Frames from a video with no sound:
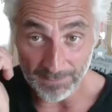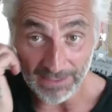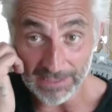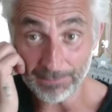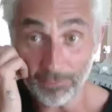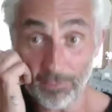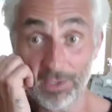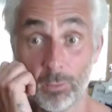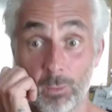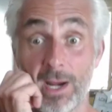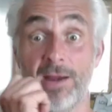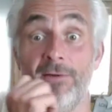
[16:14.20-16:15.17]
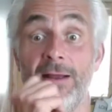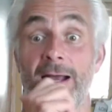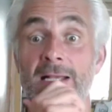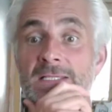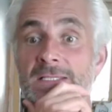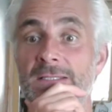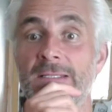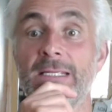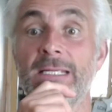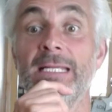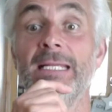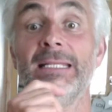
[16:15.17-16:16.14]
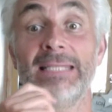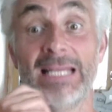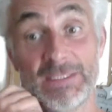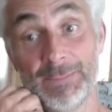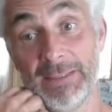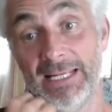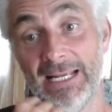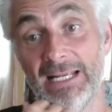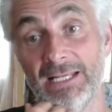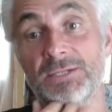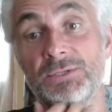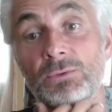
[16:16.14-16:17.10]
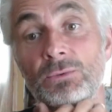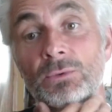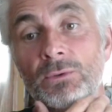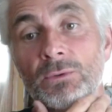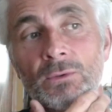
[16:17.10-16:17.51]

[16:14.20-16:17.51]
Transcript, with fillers: people in a warehouse, that's been cancelled.